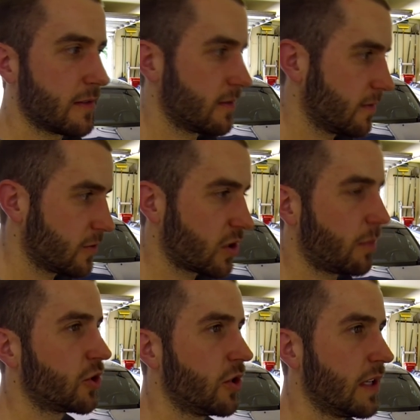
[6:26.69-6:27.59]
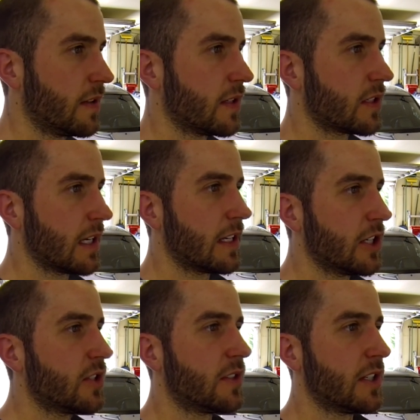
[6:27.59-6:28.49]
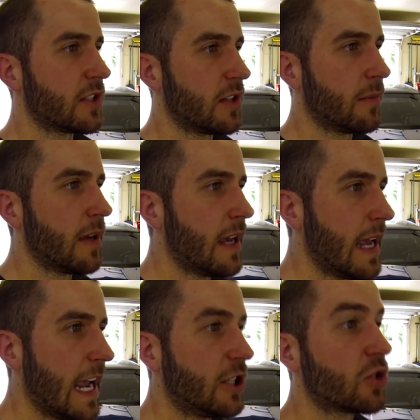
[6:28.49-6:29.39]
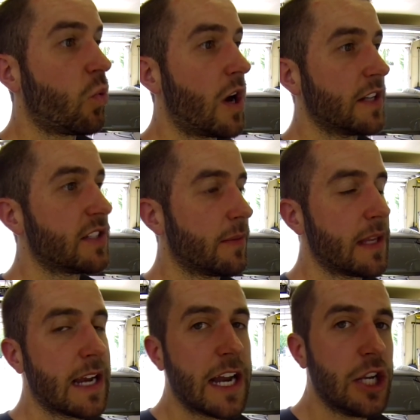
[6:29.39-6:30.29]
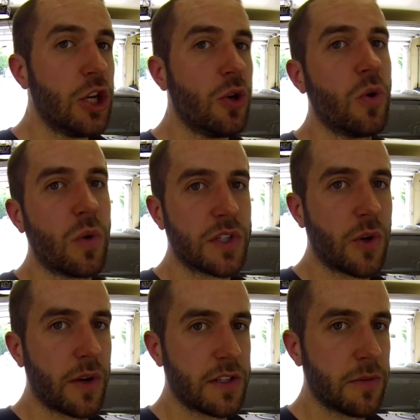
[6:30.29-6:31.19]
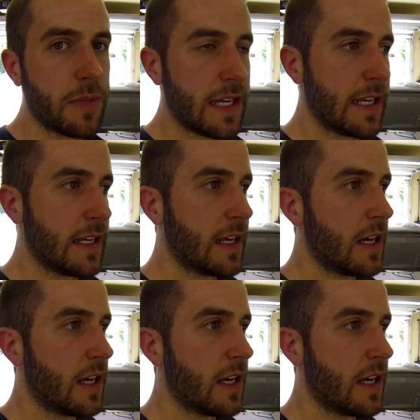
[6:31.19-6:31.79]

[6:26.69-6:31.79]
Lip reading: troubleshooting this ignition system and just wanted something I knew was going to be